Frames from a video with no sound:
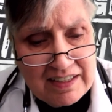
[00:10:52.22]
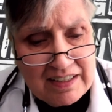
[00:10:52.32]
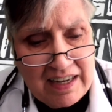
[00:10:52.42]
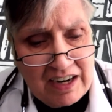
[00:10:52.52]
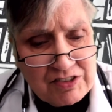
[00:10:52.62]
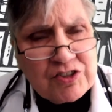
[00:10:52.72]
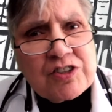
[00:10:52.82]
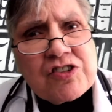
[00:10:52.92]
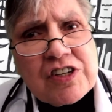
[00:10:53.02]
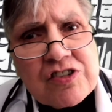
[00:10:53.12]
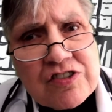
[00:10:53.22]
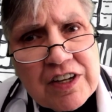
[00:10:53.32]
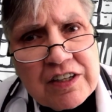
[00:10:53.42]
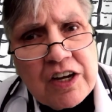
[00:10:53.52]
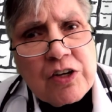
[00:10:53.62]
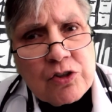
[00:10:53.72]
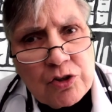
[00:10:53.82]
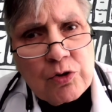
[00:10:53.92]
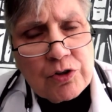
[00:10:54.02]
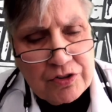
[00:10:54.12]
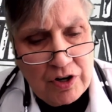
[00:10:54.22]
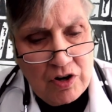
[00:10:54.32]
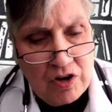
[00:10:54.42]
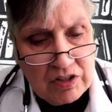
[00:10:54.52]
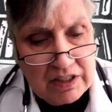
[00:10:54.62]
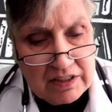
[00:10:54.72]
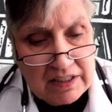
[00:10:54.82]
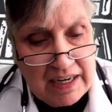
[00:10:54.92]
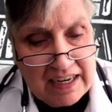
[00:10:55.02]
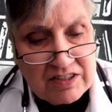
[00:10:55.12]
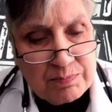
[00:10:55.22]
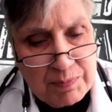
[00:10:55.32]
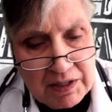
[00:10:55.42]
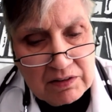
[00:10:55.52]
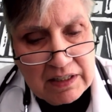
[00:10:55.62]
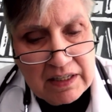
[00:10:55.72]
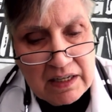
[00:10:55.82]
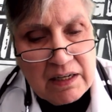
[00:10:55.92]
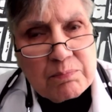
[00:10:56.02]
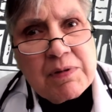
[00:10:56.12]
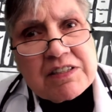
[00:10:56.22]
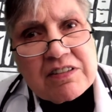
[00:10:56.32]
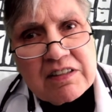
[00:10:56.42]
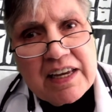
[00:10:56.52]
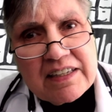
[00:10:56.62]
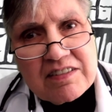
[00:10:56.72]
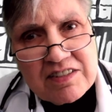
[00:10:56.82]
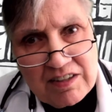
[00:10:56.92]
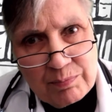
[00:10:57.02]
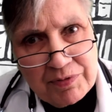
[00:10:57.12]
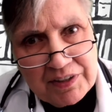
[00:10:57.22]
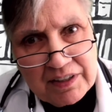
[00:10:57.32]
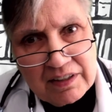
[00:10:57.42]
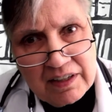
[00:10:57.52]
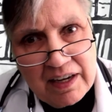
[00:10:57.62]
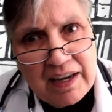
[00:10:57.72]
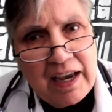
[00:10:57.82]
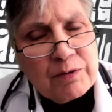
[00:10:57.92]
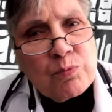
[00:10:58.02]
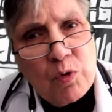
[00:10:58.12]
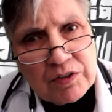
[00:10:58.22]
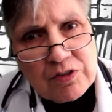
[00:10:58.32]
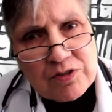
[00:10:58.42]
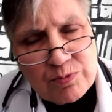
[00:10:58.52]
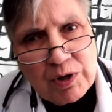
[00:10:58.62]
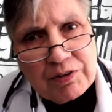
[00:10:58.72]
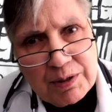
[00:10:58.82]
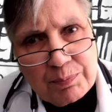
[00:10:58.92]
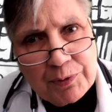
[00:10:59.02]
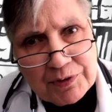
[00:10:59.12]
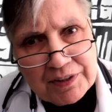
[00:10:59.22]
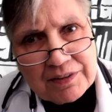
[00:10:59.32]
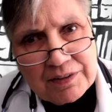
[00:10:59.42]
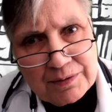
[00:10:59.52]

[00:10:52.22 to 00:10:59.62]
I should judge that your dog has merely mislaid something and wonders where he put it.